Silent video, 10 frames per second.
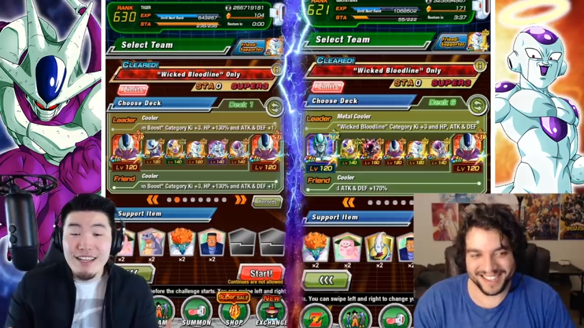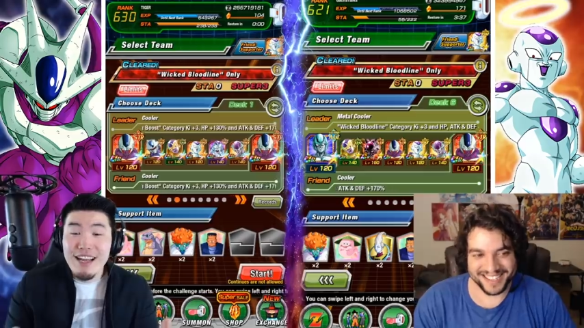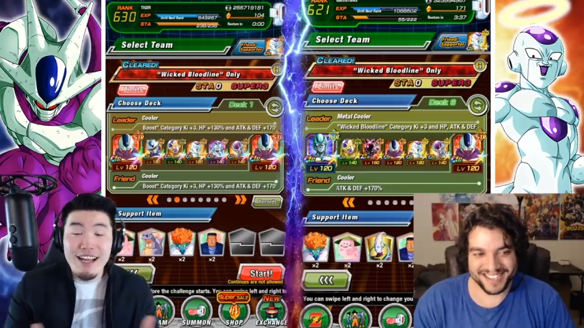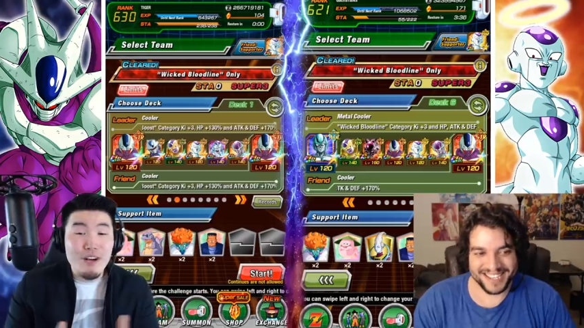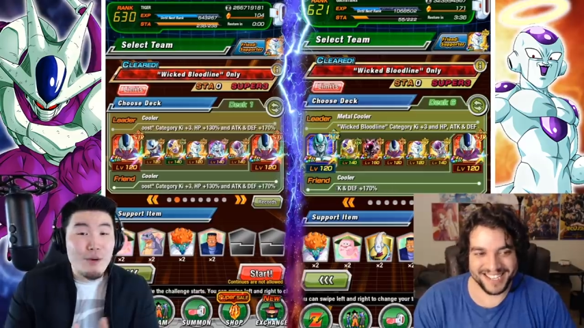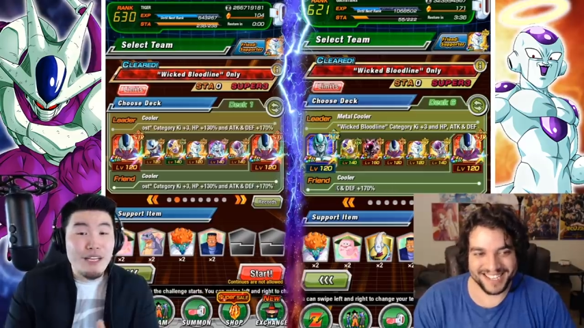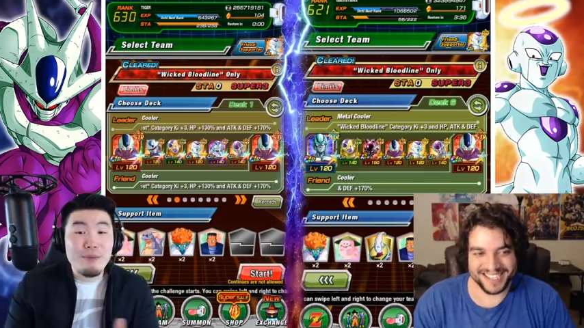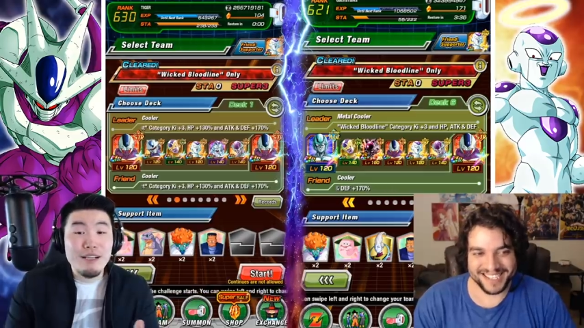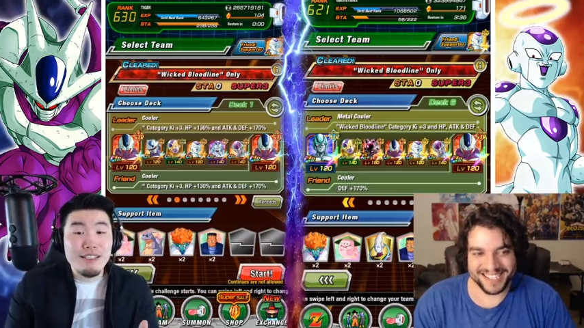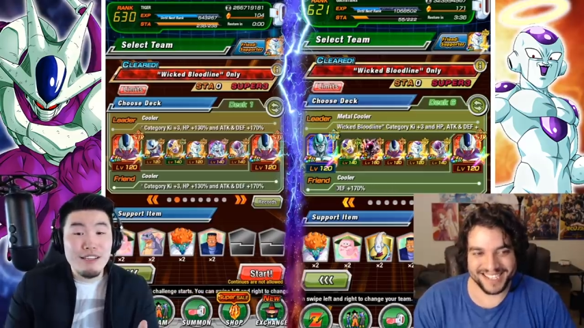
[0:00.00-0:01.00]
Speaker 1: I gotta
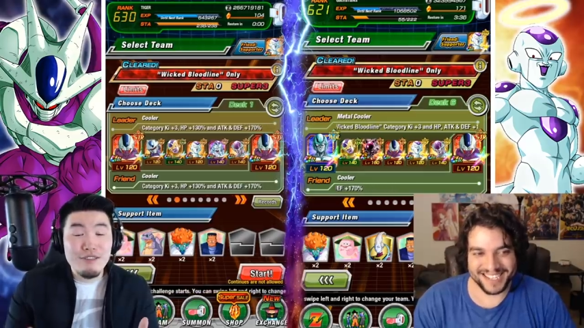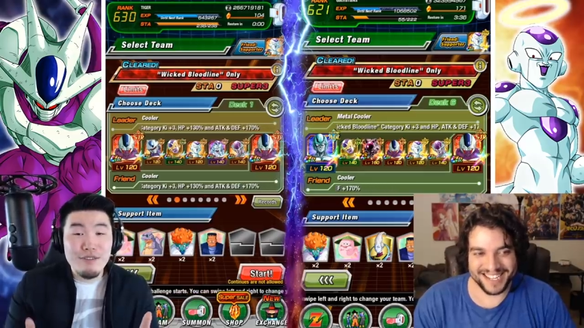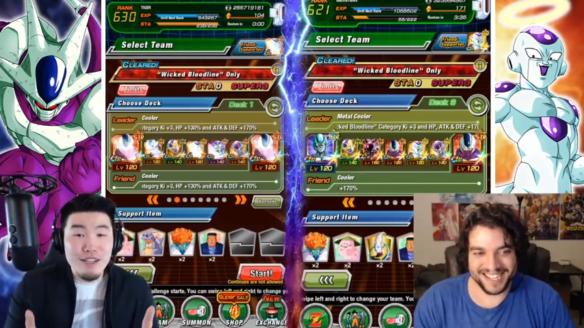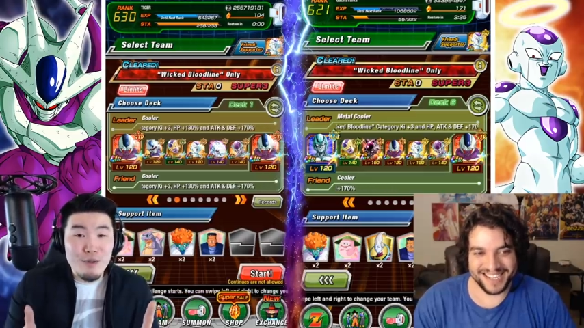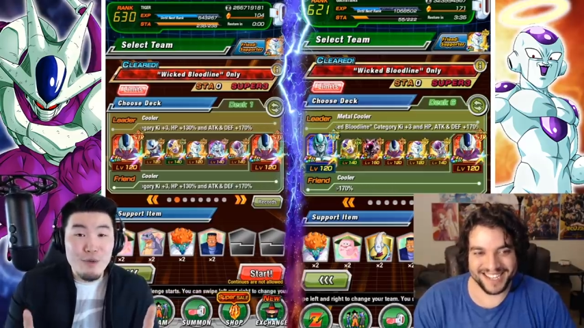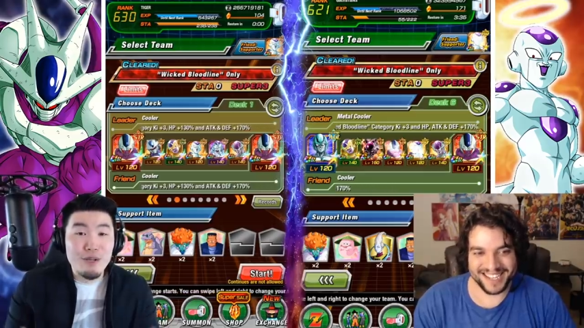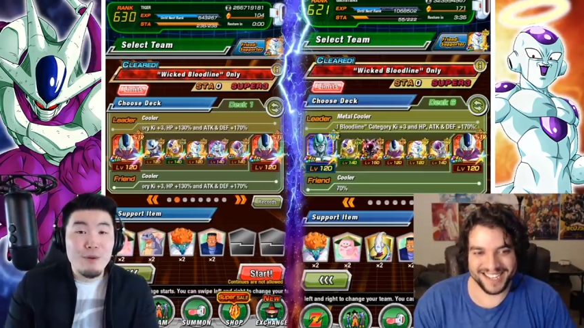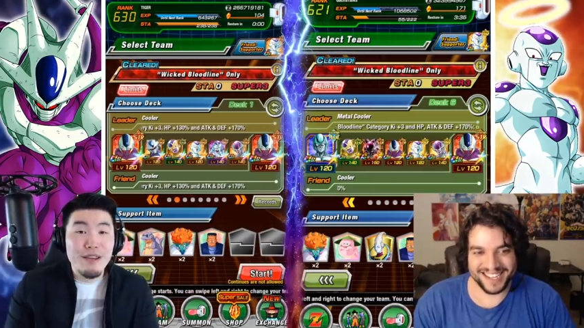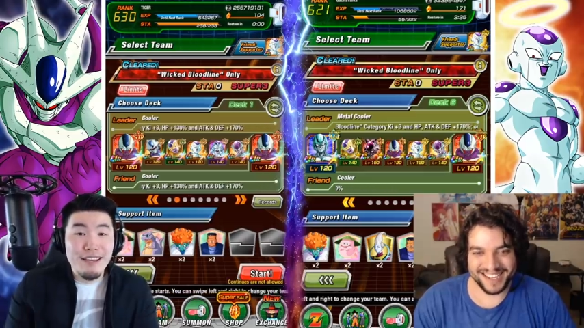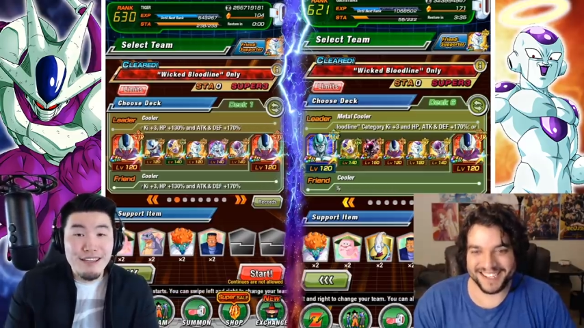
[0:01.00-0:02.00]
redeem myself in a real
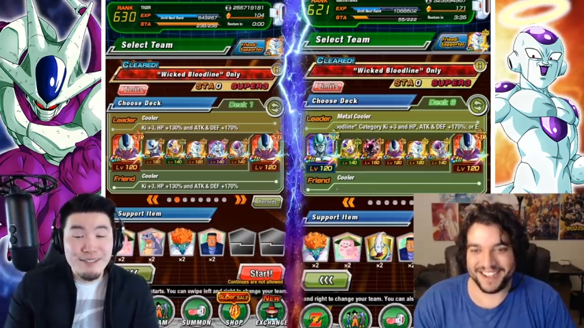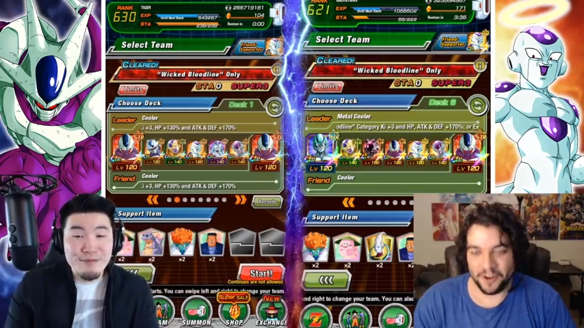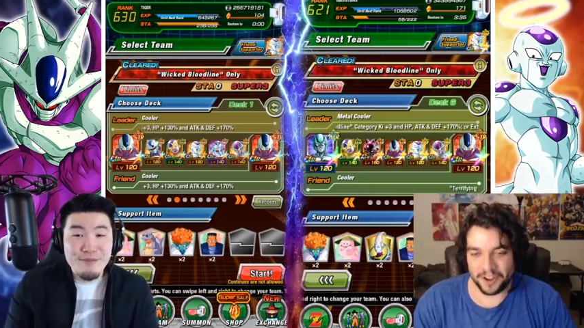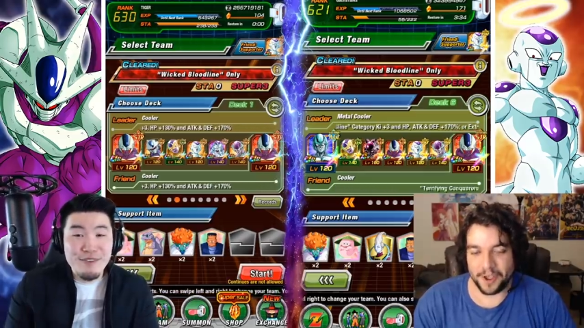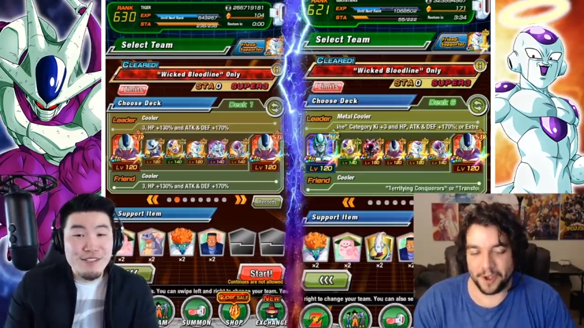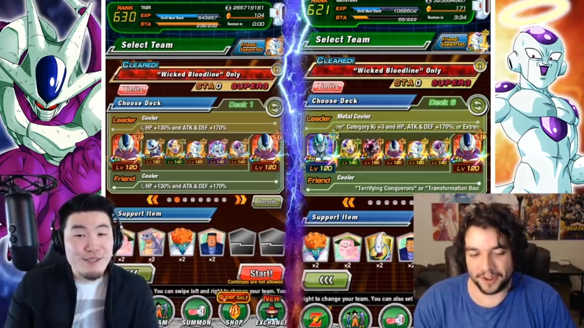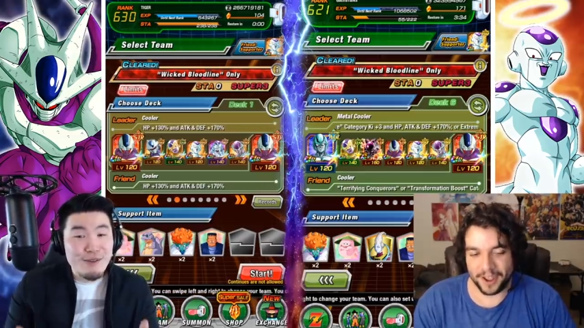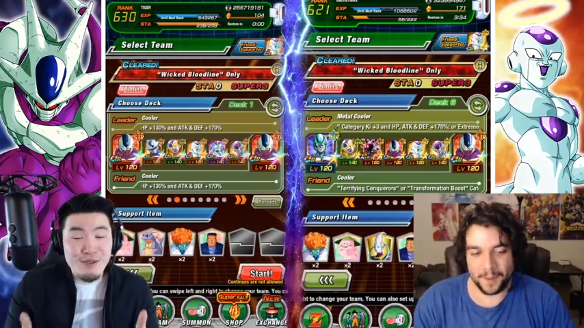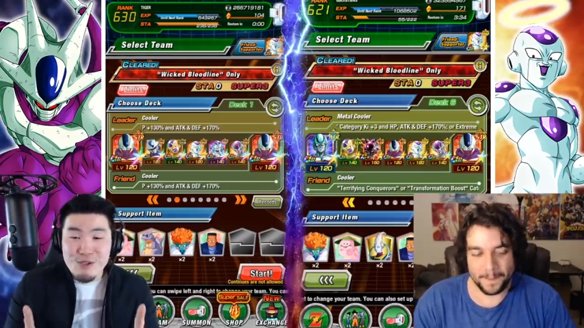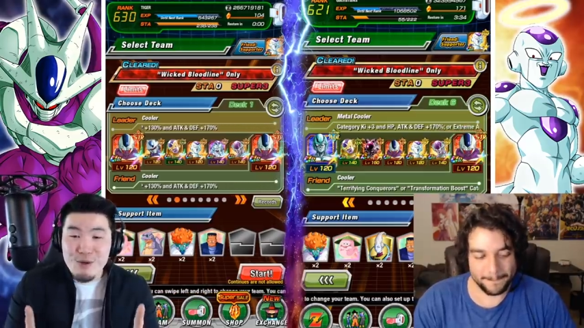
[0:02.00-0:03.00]
way. Okay. So
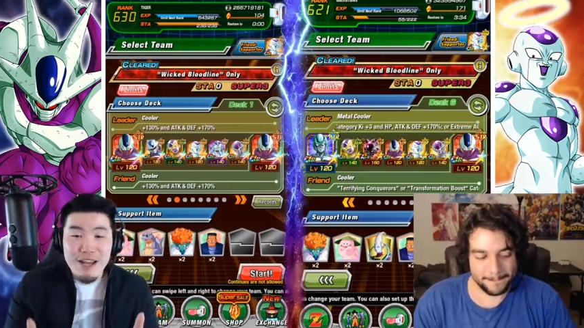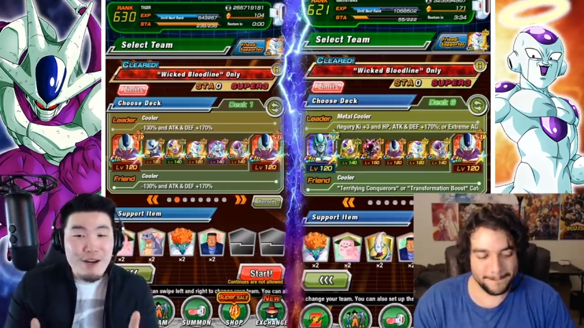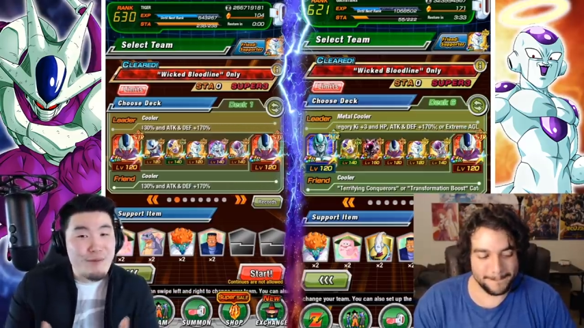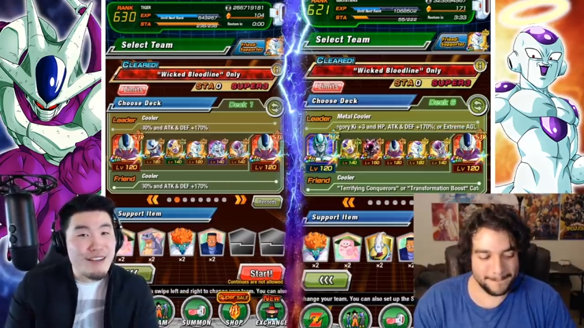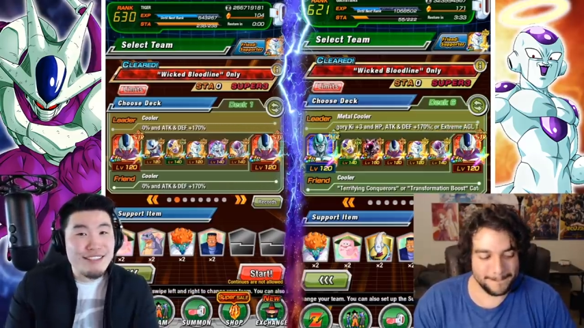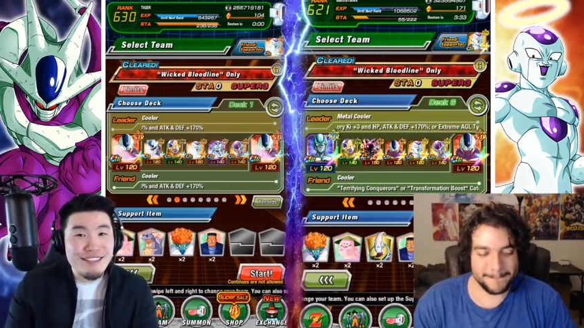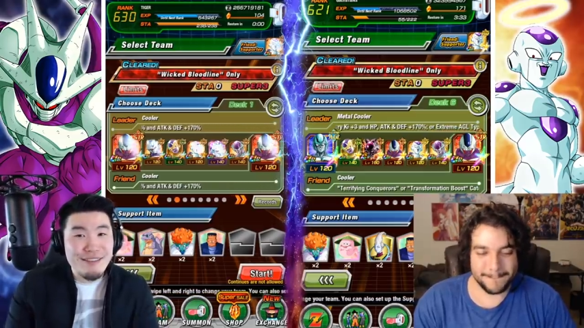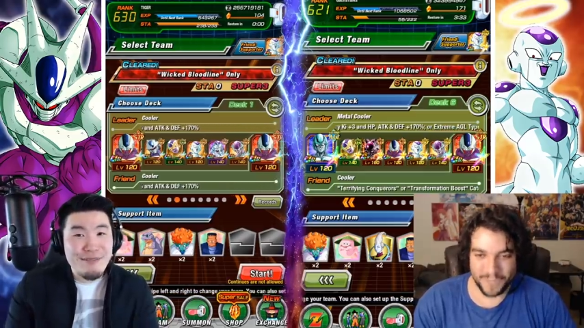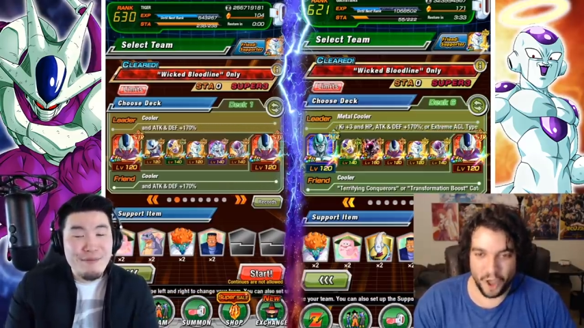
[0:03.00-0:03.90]
okay. so try your best.